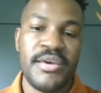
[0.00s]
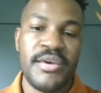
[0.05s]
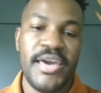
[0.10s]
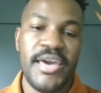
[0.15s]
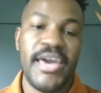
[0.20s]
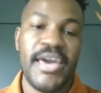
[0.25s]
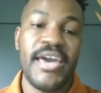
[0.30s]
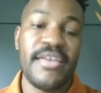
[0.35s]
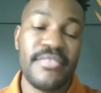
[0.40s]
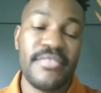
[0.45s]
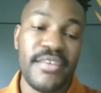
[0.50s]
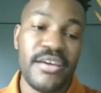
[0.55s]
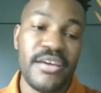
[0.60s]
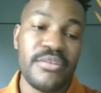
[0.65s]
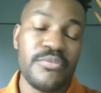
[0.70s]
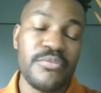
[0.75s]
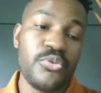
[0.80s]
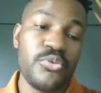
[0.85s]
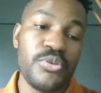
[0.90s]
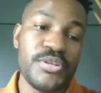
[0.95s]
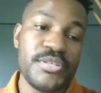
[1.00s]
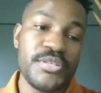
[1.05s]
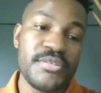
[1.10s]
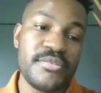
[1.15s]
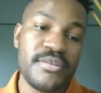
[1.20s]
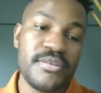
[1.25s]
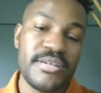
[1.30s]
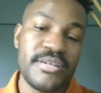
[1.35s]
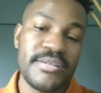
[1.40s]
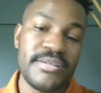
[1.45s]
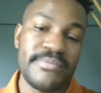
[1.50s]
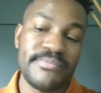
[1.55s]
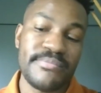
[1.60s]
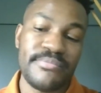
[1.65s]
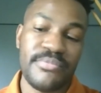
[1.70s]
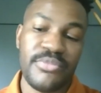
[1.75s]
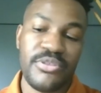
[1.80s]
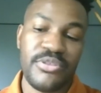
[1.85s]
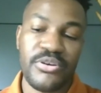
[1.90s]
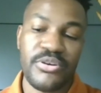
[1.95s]
And then, of course,
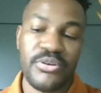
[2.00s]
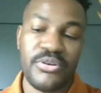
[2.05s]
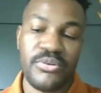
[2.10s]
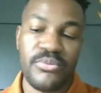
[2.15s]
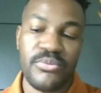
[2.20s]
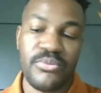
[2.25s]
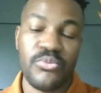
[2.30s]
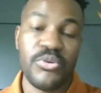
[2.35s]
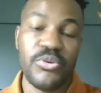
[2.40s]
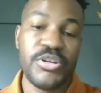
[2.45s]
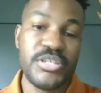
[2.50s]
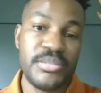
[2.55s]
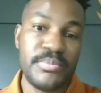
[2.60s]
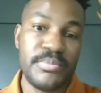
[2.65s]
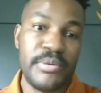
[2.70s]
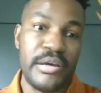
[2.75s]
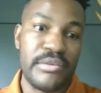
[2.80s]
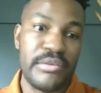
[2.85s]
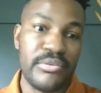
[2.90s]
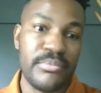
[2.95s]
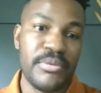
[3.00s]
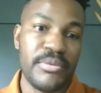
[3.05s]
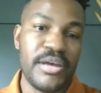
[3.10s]
the worst possible